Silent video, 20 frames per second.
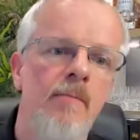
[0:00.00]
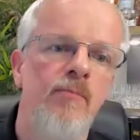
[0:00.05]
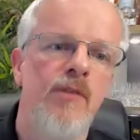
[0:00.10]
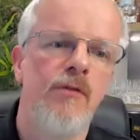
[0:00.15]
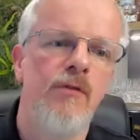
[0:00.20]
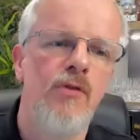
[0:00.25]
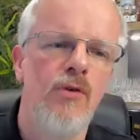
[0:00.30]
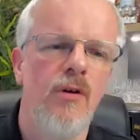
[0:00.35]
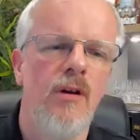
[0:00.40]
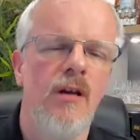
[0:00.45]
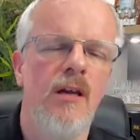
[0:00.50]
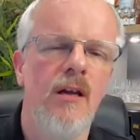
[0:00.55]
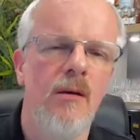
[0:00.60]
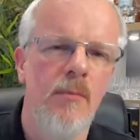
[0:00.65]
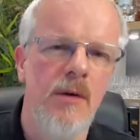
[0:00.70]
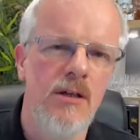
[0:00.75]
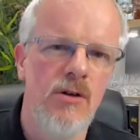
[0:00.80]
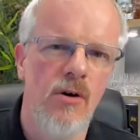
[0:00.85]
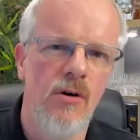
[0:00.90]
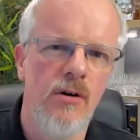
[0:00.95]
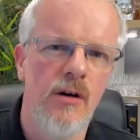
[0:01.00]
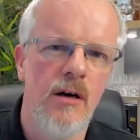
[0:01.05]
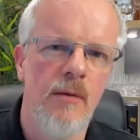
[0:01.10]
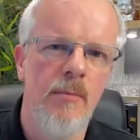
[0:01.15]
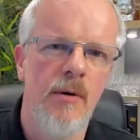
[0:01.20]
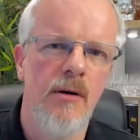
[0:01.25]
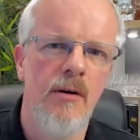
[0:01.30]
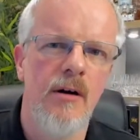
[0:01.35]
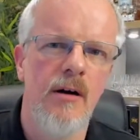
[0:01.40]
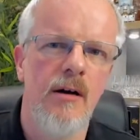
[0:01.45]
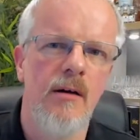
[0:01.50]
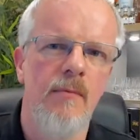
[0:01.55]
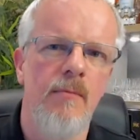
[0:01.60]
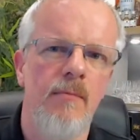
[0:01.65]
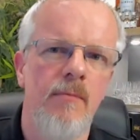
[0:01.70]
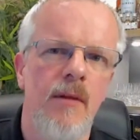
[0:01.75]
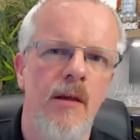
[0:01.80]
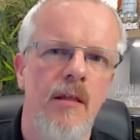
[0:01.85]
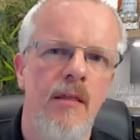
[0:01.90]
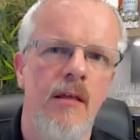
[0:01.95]
if you don't hear me talking about it,
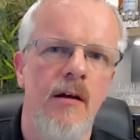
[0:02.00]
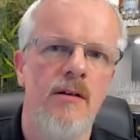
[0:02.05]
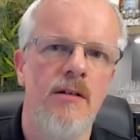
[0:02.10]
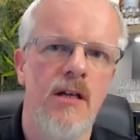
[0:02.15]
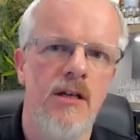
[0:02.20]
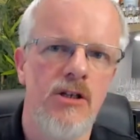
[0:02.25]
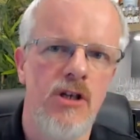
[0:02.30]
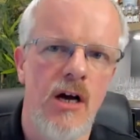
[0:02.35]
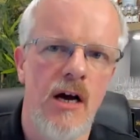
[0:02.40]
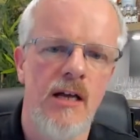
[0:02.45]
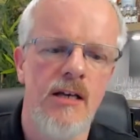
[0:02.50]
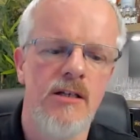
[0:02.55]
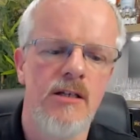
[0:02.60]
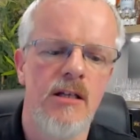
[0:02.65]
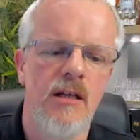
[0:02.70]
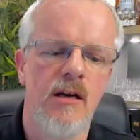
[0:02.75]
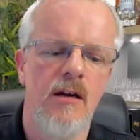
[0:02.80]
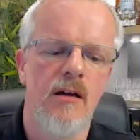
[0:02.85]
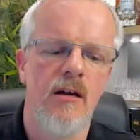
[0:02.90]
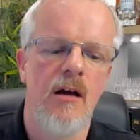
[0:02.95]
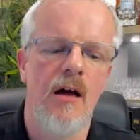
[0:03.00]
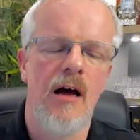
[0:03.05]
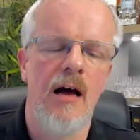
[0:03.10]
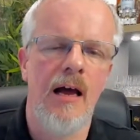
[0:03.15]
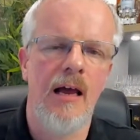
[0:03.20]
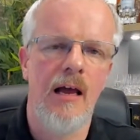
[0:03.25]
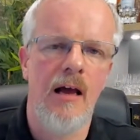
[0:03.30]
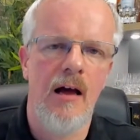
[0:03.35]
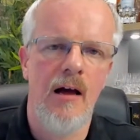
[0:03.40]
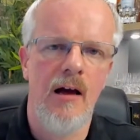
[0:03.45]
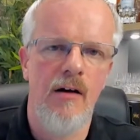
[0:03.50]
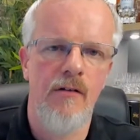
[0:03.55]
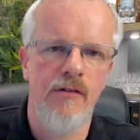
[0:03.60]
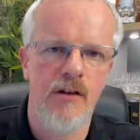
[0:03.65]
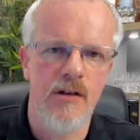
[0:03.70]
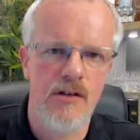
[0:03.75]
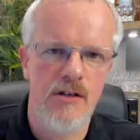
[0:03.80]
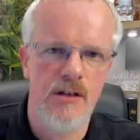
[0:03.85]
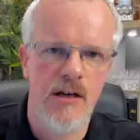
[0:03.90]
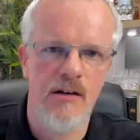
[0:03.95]
there's a chance that I have
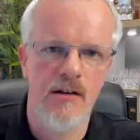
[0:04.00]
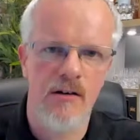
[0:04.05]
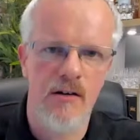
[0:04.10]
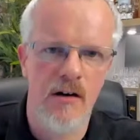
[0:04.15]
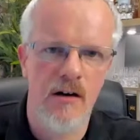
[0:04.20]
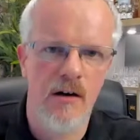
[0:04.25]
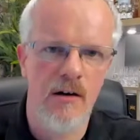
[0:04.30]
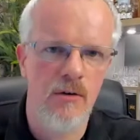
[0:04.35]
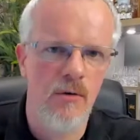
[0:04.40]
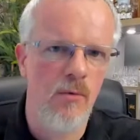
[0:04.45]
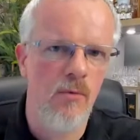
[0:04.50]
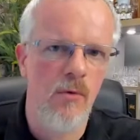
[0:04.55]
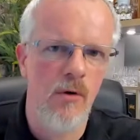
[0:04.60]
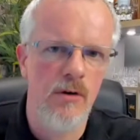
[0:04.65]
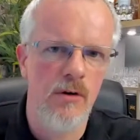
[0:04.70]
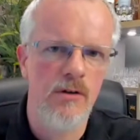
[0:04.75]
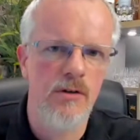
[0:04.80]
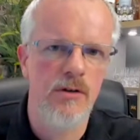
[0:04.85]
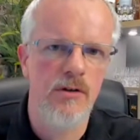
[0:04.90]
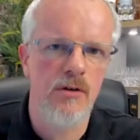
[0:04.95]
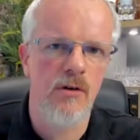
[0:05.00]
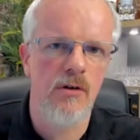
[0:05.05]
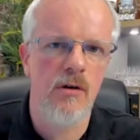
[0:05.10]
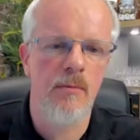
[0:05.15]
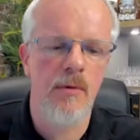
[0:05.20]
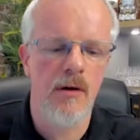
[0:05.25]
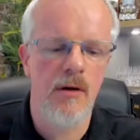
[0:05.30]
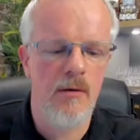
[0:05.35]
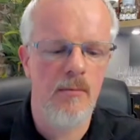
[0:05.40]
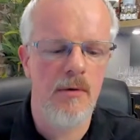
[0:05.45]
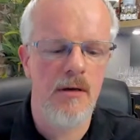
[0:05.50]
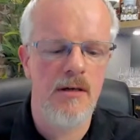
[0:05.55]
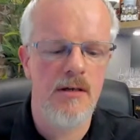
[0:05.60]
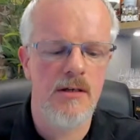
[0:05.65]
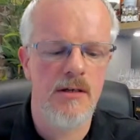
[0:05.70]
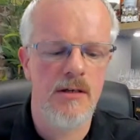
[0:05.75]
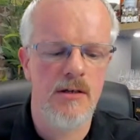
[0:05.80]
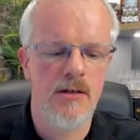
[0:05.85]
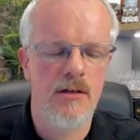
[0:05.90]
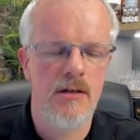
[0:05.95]
considered and I don't want to talk about it
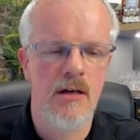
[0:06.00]
because